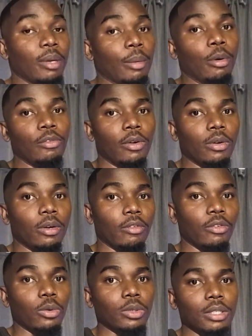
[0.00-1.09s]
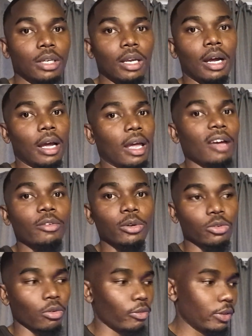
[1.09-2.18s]
be a portfolio reviews I have your
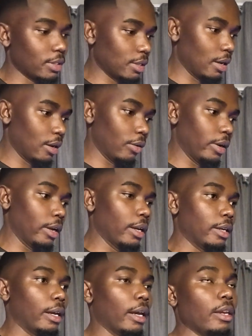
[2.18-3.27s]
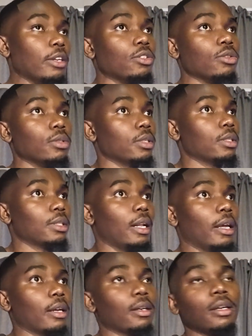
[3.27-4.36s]
trophies now and I need to just like